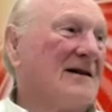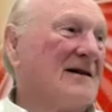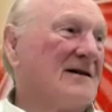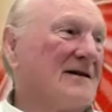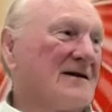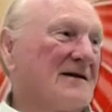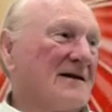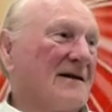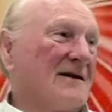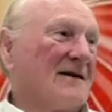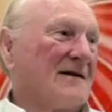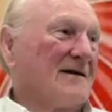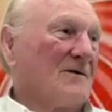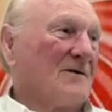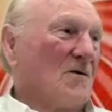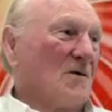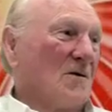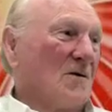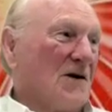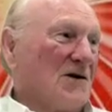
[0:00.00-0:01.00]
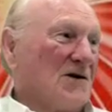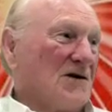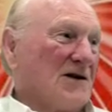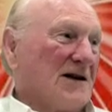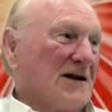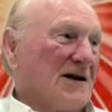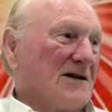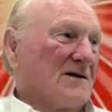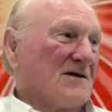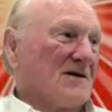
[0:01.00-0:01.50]
So all those
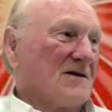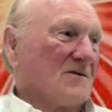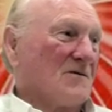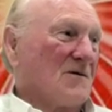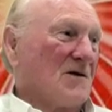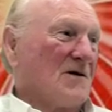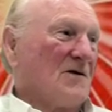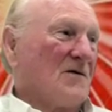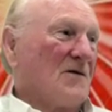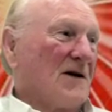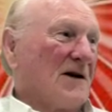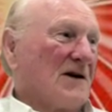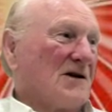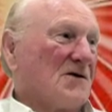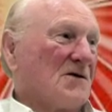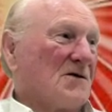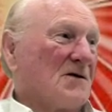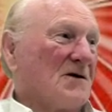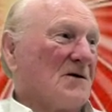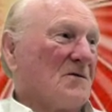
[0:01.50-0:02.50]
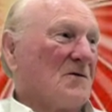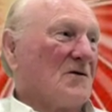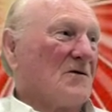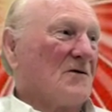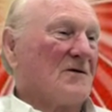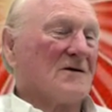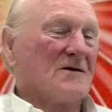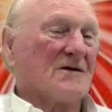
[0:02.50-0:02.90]
things won't affect you anymore.